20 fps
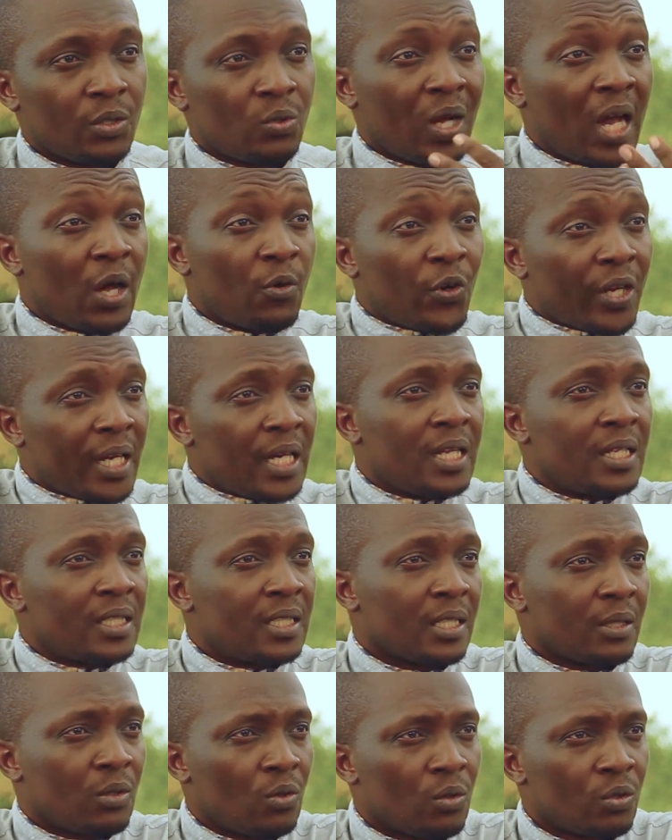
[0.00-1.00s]
You are
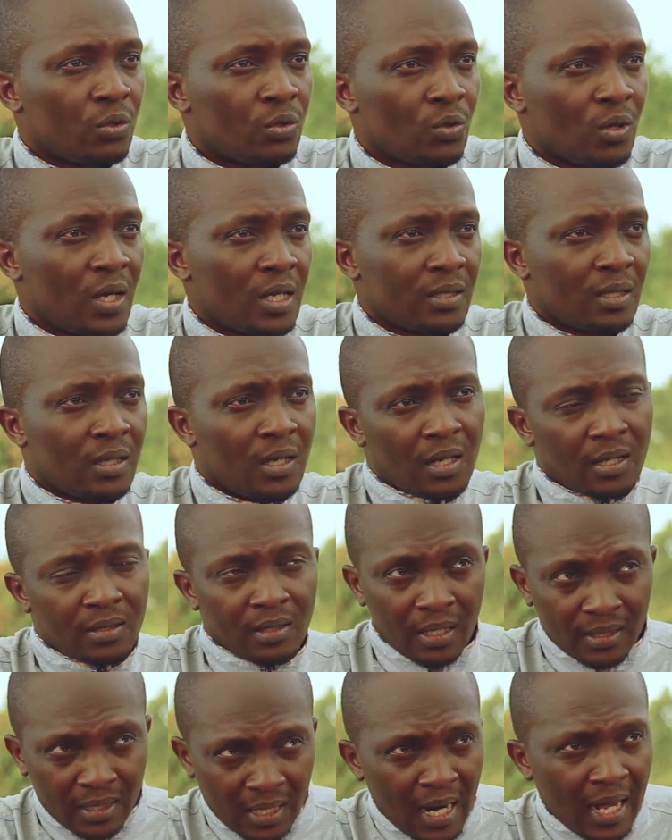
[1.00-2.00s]
releasing also as
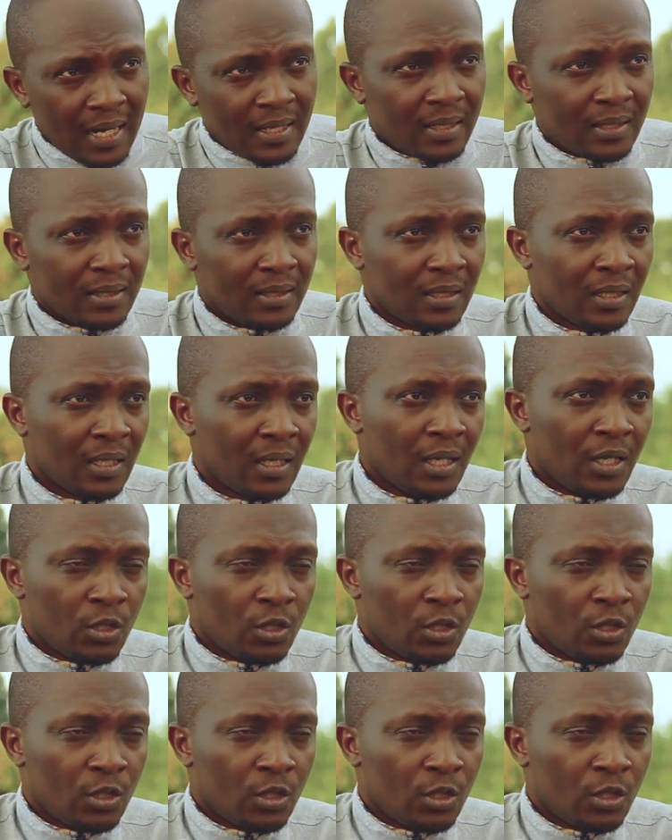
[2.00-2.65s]
an artist.